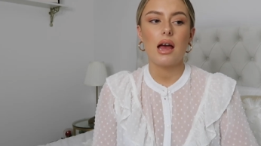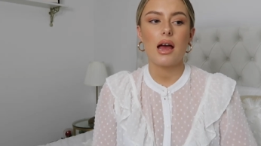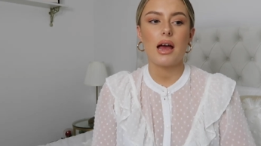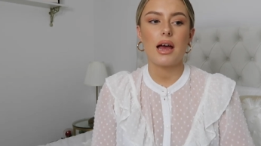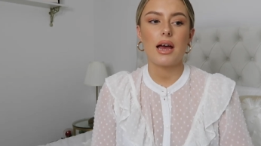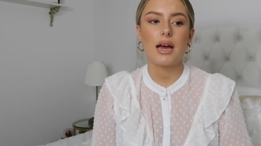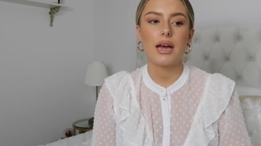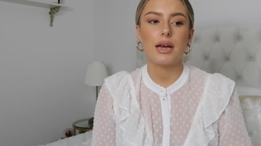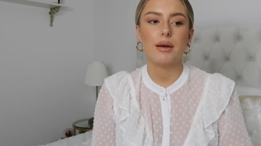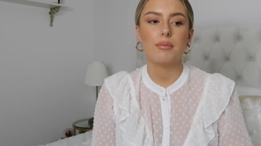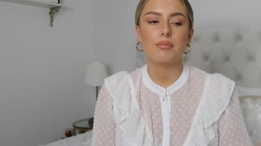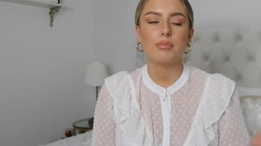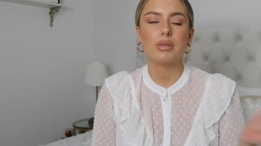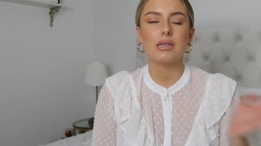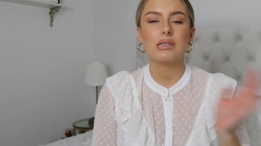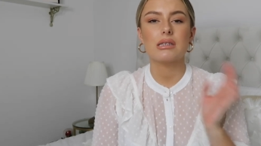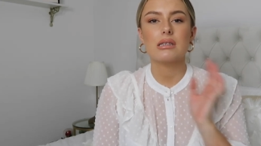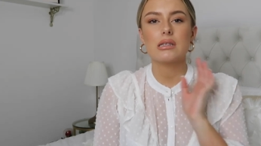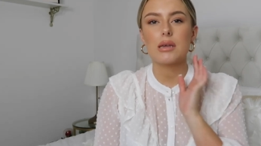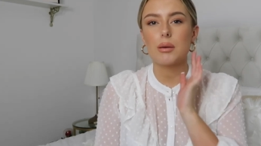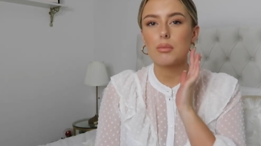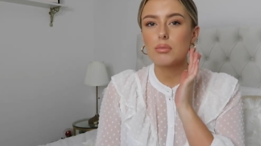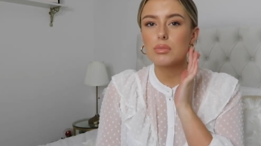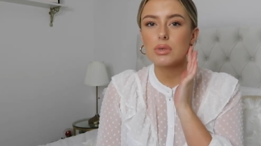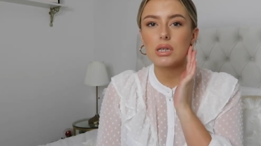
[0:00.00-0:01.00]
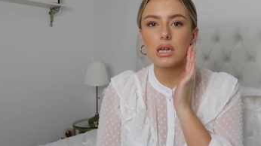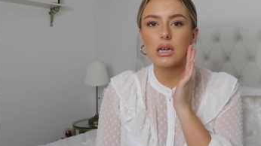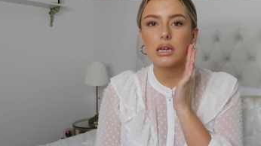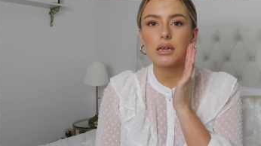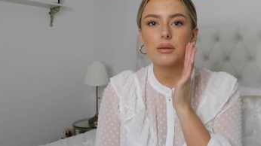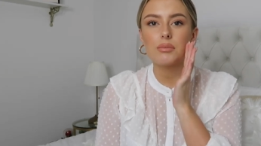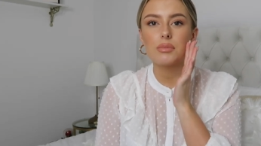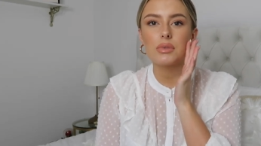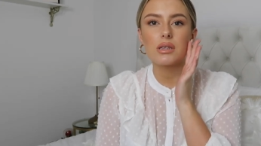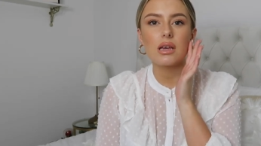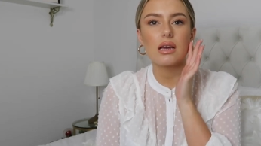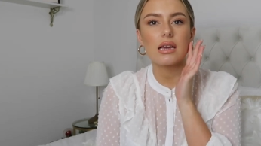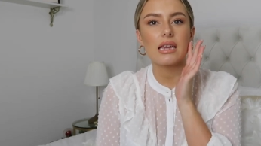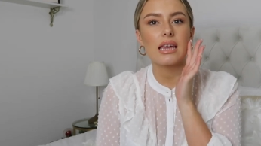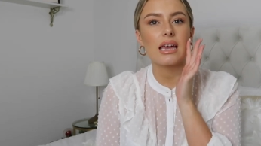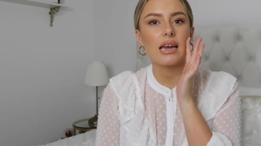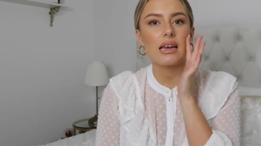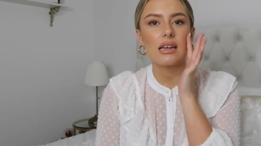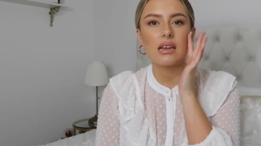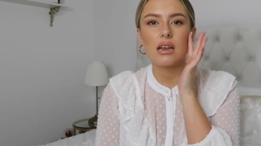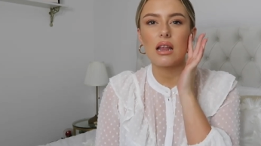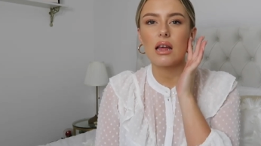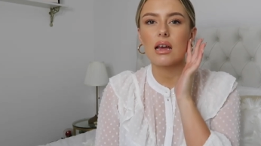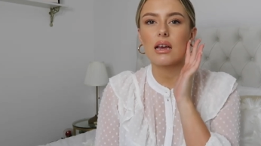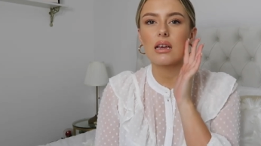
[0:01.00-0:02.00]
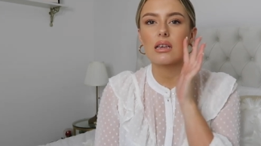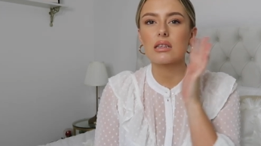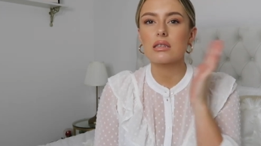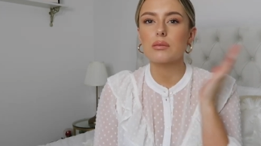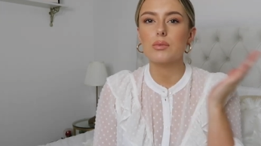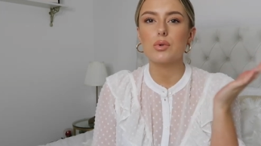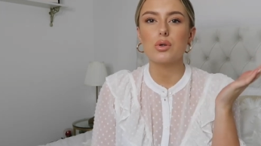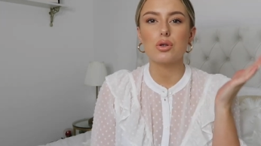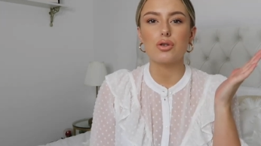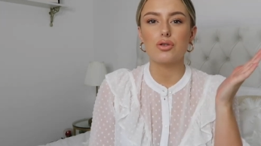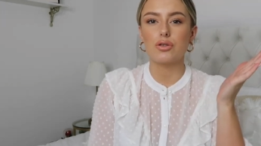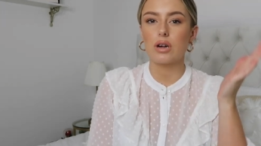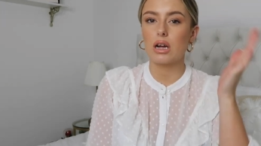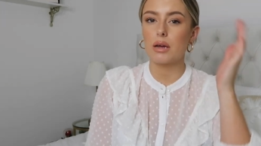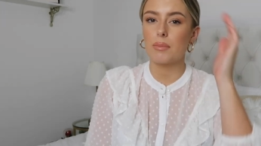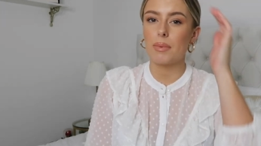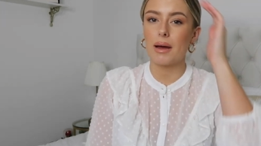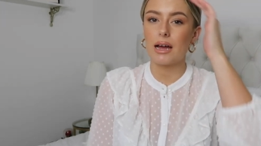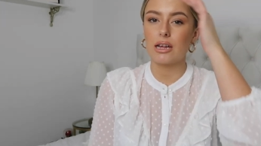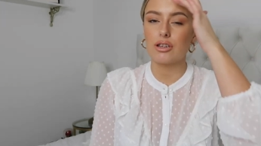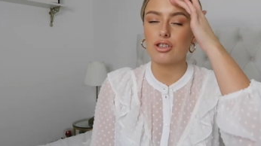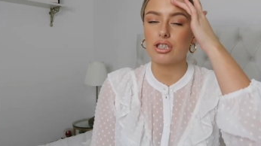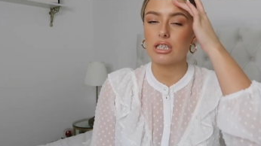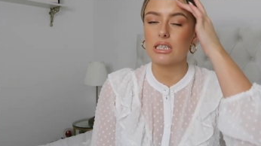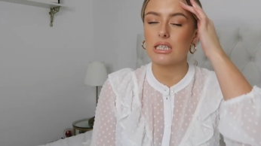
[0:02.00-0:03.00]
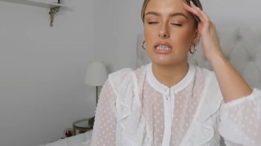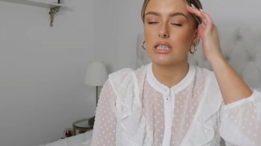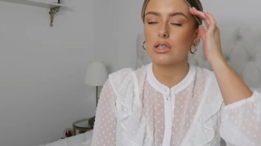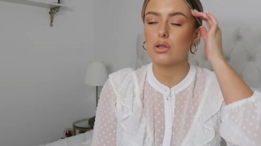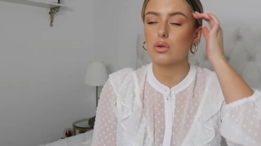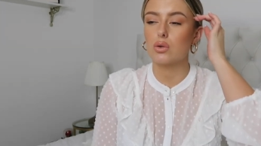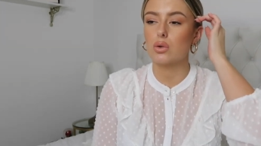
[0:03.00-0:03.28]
um, but sometimes I get like small dry patches,